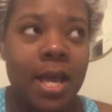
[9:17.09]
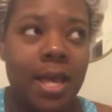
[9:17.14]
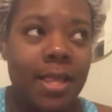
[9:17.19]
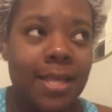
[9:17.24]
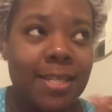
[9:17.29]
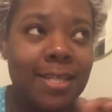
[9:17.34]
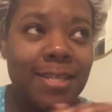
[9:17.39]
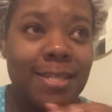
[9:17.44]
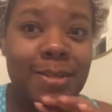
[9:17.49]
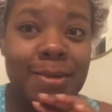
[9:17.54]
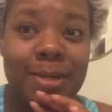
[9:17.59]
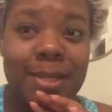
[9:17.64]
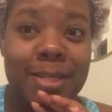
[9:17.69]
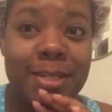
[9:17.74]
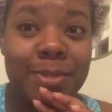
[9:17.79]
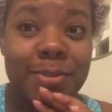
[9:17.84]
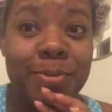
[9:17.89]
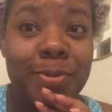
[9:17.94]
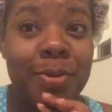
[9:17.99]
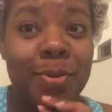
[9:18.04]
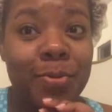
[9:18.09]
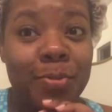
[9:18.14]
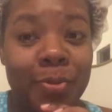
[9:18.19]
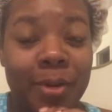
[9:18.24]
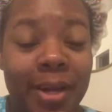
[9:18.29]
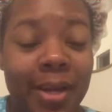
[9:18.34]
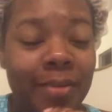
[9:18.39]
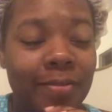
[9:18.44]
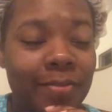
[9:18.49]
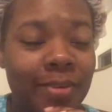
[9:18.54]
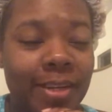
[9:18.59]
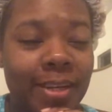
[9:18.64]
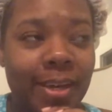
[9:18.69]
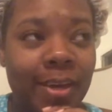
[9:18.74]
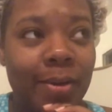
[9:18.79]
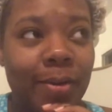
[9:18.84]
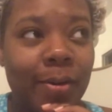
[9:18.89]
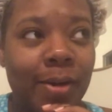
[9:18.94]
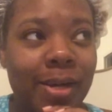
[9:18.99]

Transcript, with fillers: this is turning into a rant video.